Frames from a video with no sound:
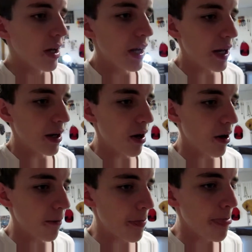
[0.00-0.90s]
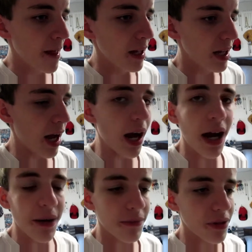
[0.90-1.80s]
And yeah,
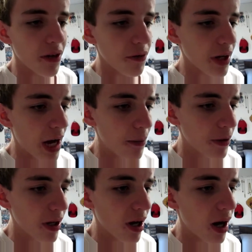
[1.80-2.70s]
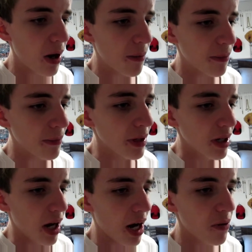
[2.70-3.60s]
I'm definitely happy.
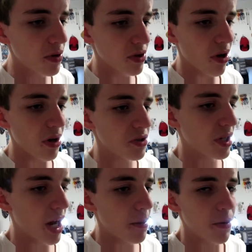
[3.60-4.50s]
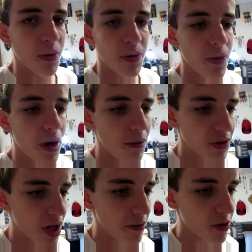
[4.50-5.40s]
I was honestly happy with
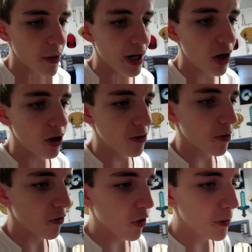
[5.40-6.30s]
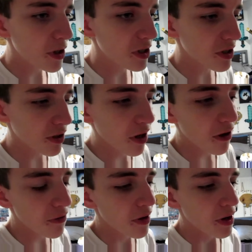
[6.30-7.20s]
James Spader's performance and
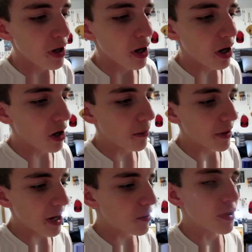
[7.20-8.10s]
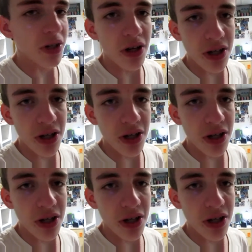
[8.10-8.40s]
stuff. Yeah, he wasn't